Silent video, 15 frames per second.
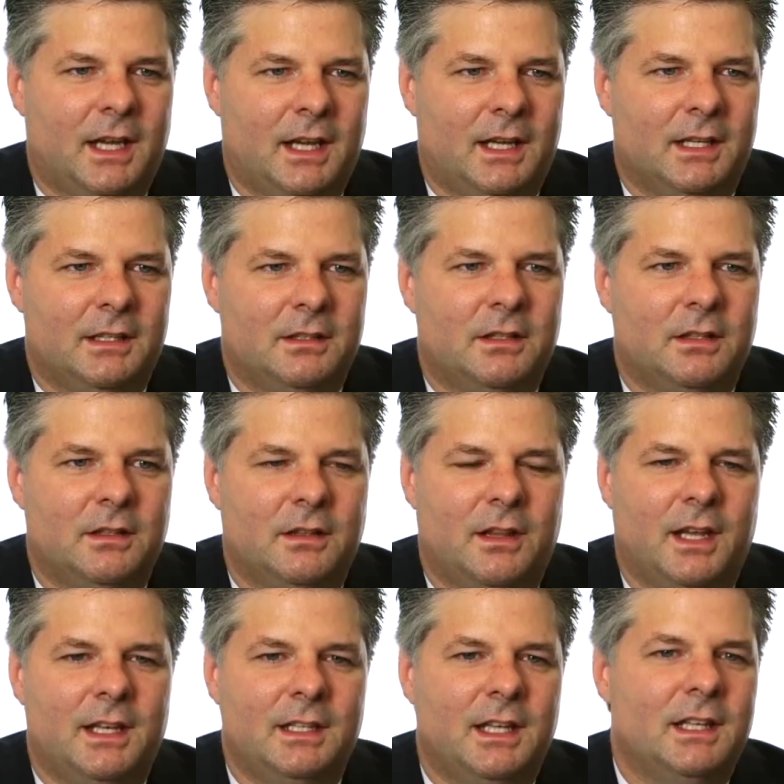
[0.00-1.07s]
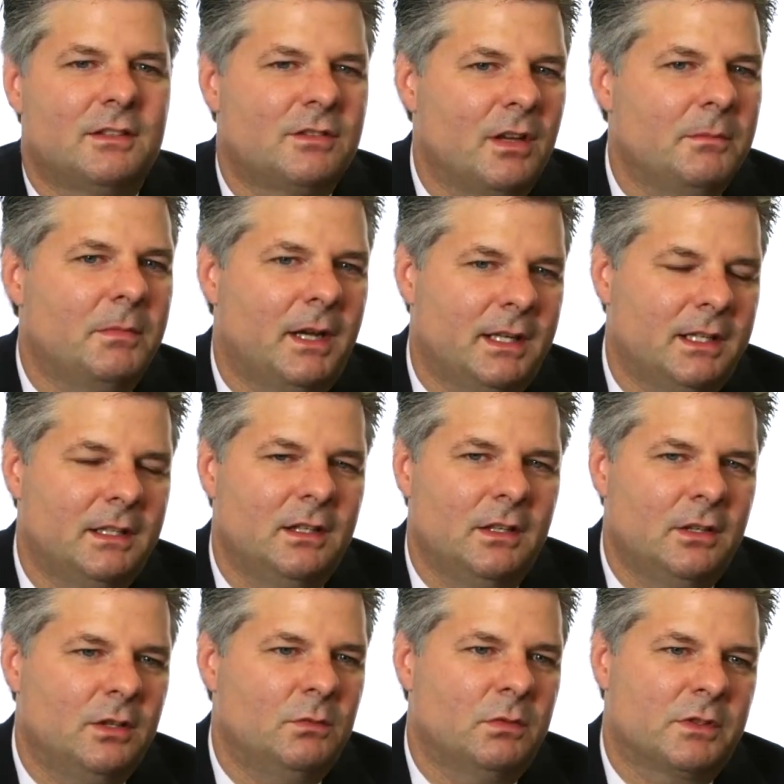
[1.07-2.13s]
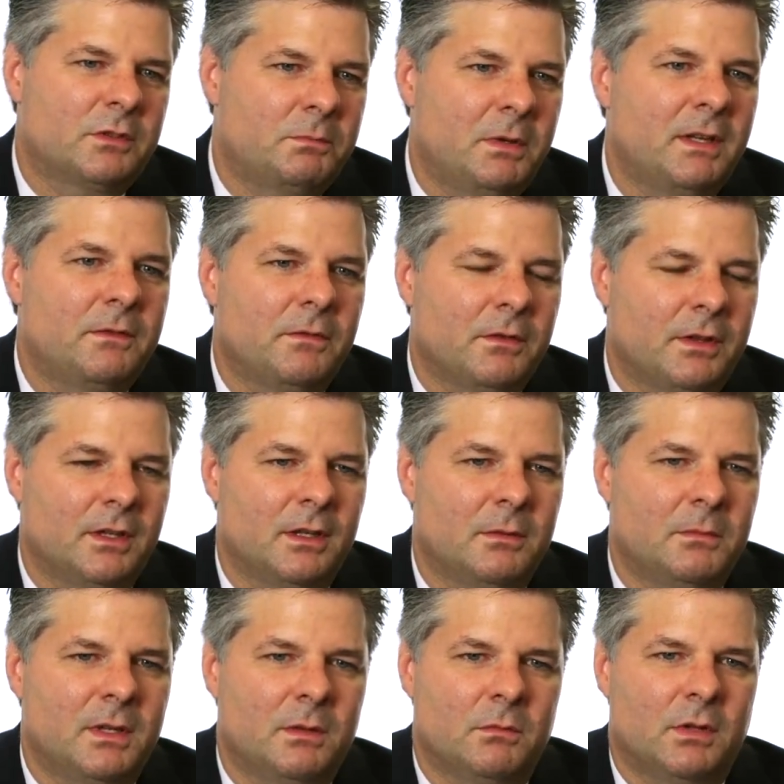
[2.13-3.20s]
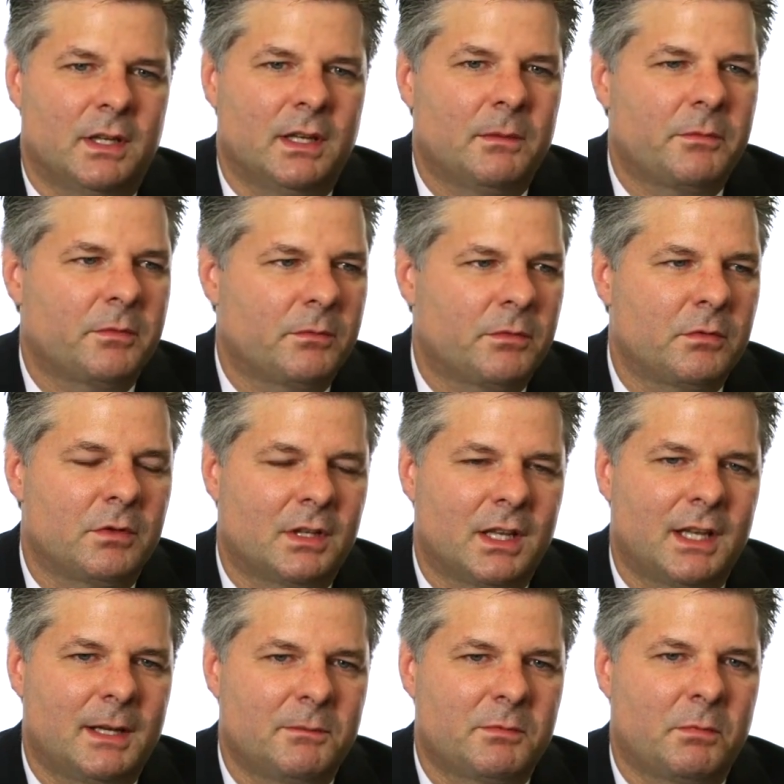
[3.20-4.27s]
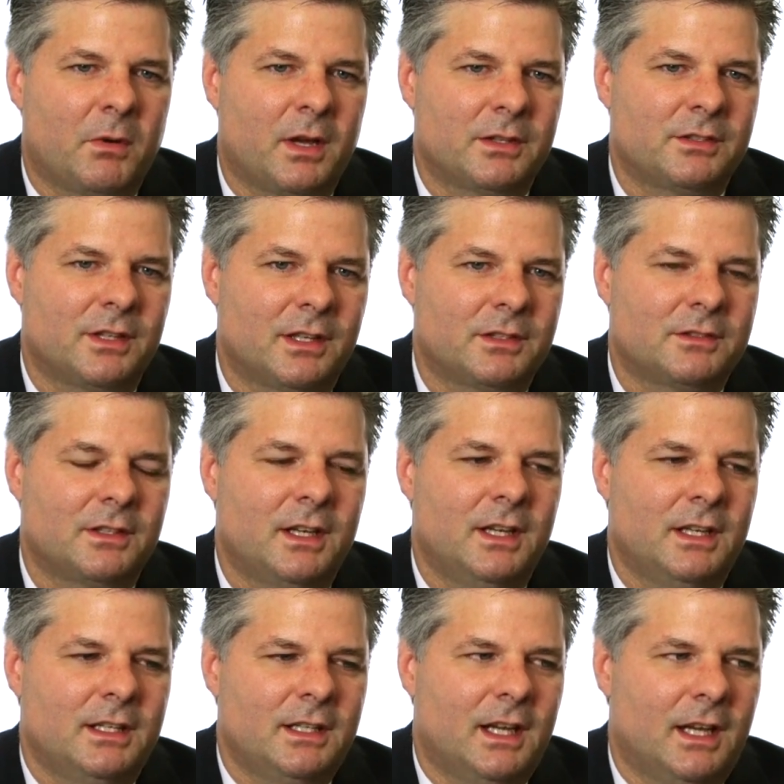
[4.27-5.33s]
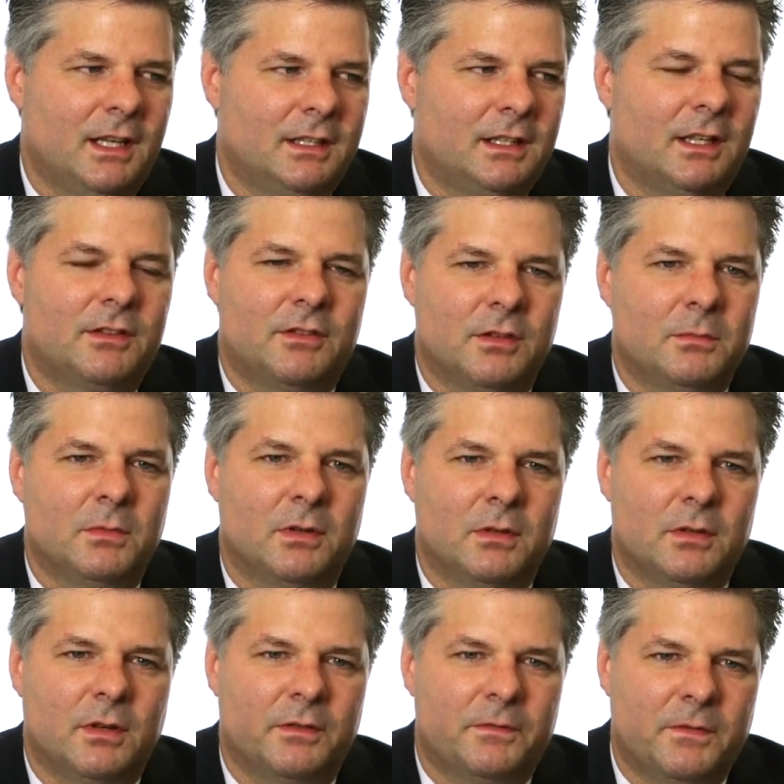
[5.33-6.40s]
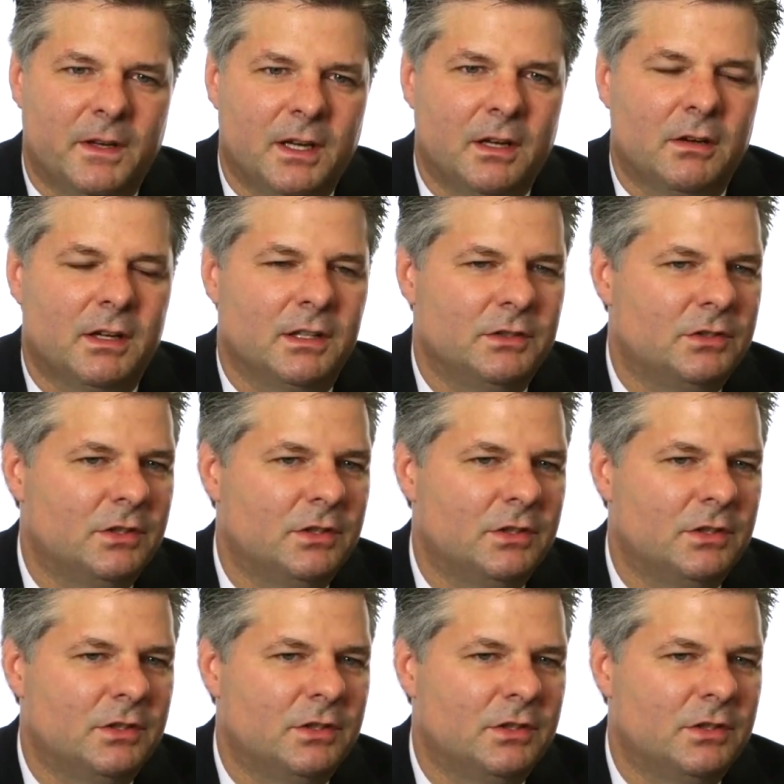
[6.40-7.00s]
and they need somebody who will speak for them and will help them through the claims process and get them a, a, fair and